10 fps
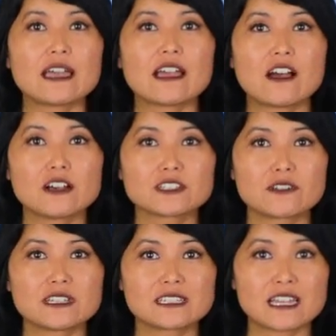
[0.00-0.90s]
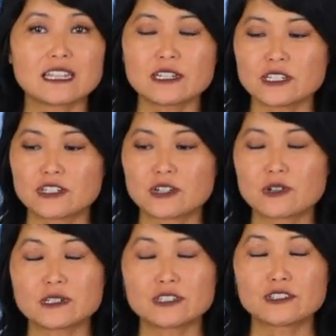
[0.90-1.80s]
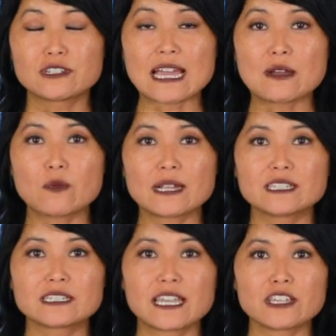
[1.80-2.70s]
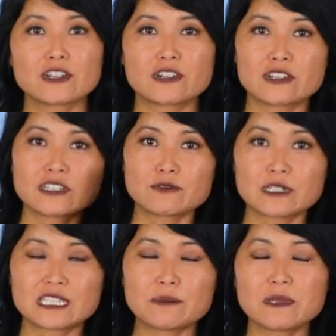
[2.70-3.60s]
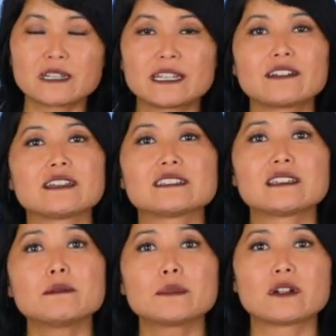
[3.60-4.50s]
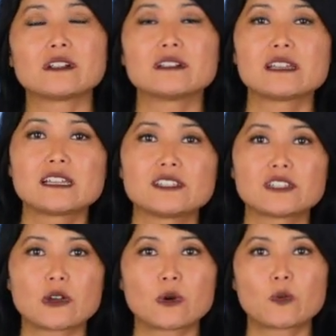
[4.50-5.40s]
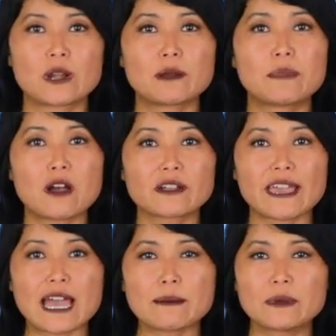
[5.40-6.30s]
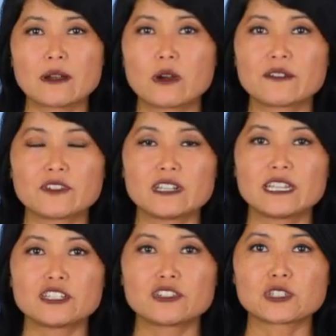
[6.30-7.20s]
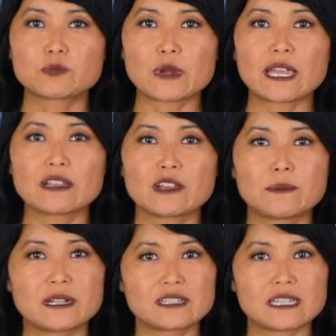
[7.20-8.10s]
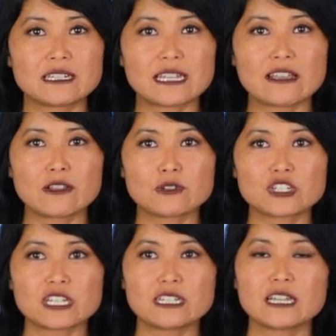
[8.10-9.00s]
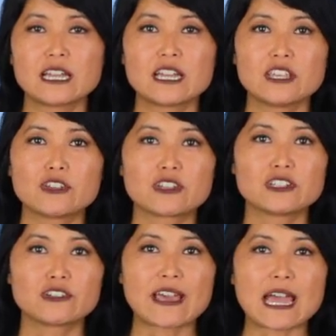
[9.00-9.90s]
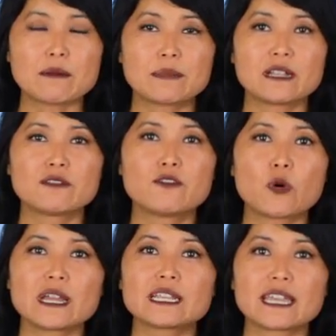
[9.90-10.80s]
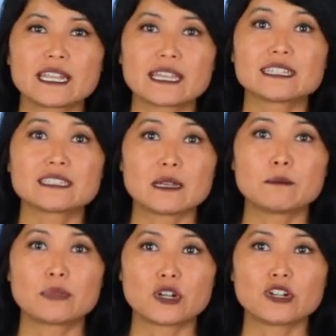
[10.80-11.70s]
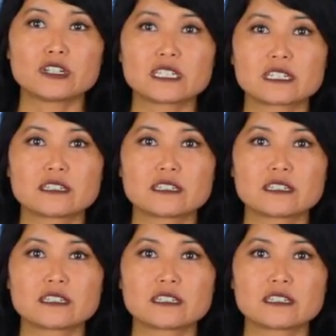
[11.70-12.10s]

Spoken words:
Also, the sun, you do not want to get your recipient area sunburned, so wear a ball cap, or if you need to spray a little bit of suntan lotion, you can do that, but avoid getting it sunburned.